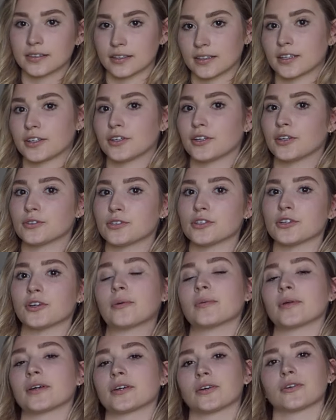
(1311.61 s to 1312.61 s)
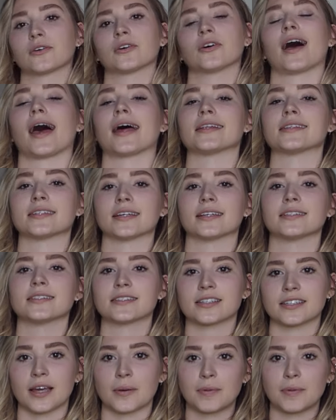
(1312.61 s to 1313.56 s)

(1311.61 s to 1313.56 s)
like YouTube, like Google AdSense.